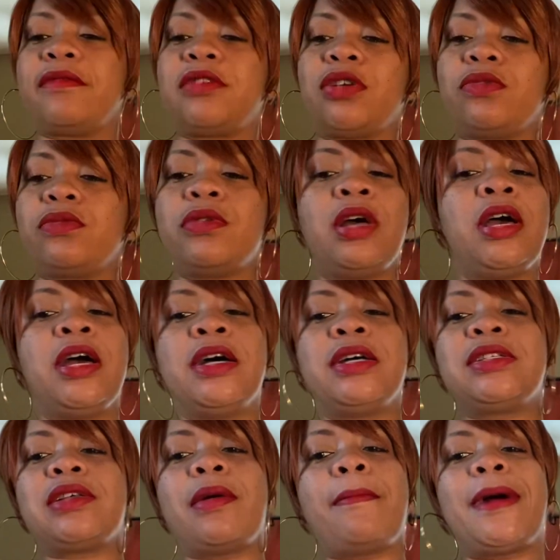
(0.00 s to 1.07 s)
So,
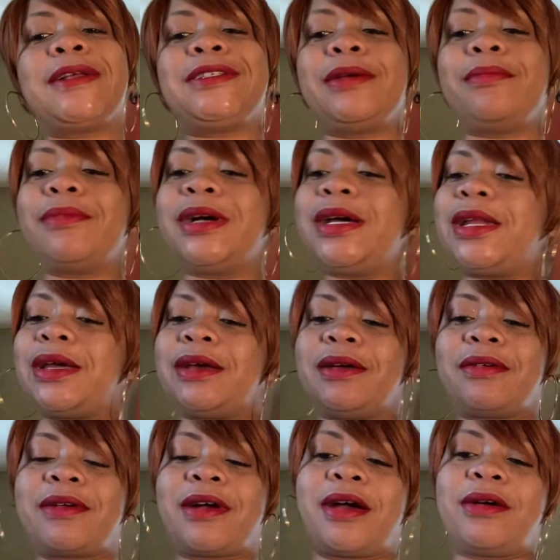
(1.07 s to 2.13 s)
something about your money,
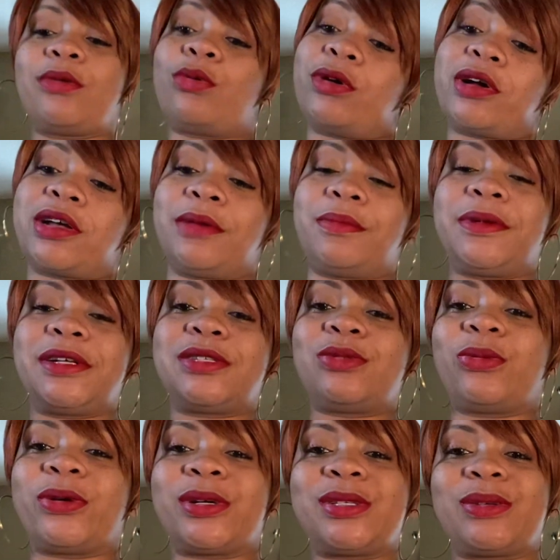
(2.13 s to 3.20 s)
okay? Or it could be a
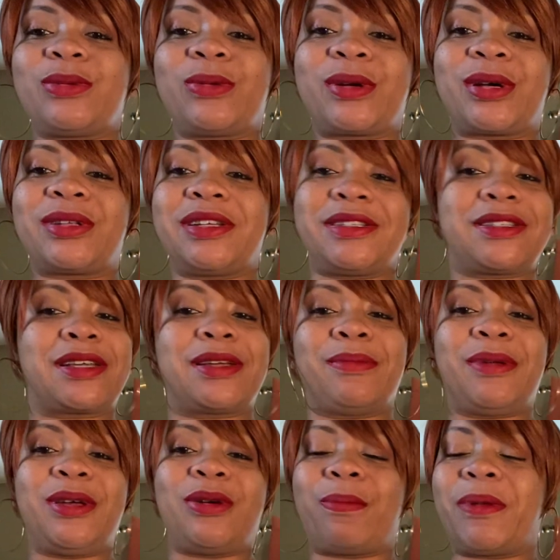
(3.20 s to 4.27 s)
Taurus, or this could be
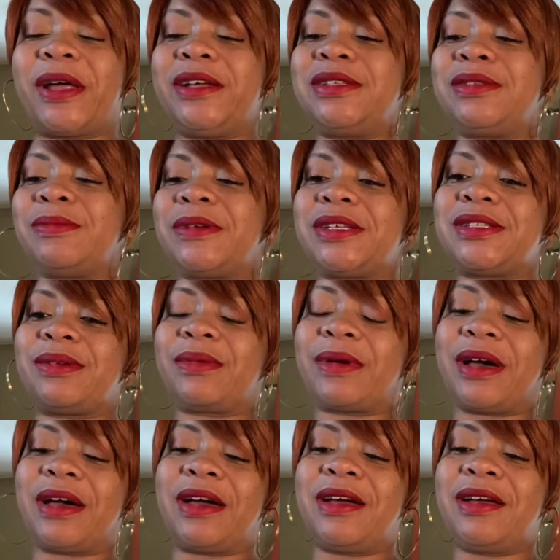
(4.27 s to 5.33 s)
your placements,
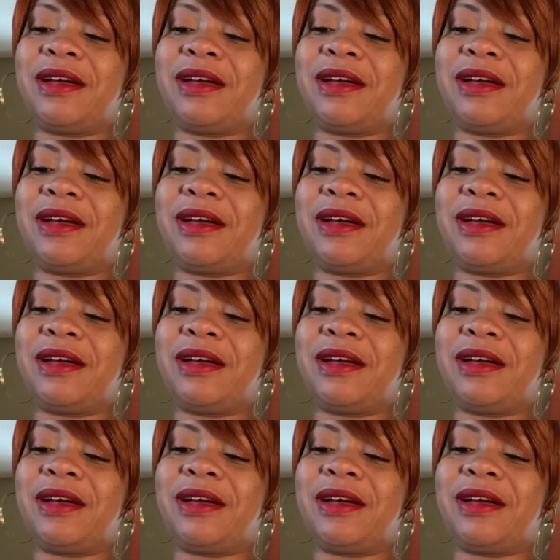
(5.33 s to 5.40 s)
okay?